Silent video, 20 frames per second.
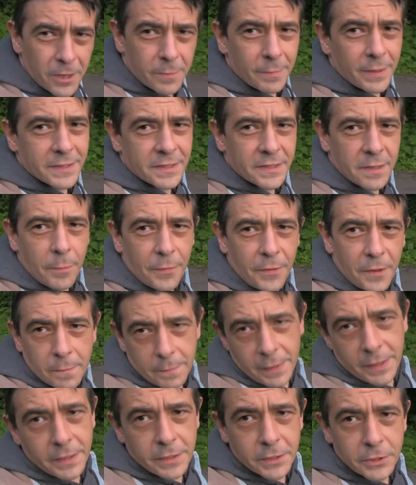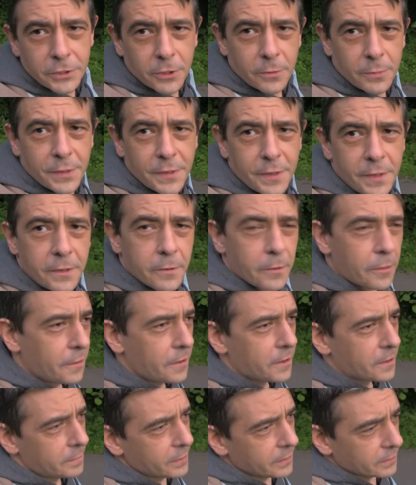about something made in Germany, you
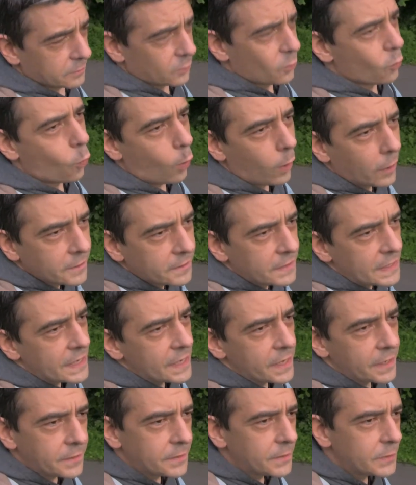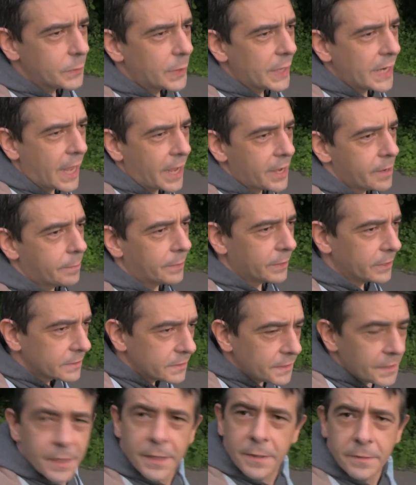think about quality and
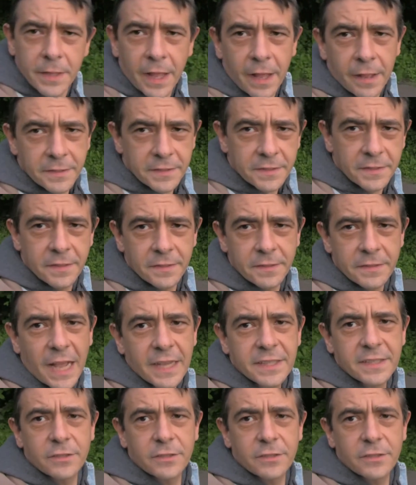reliability. Das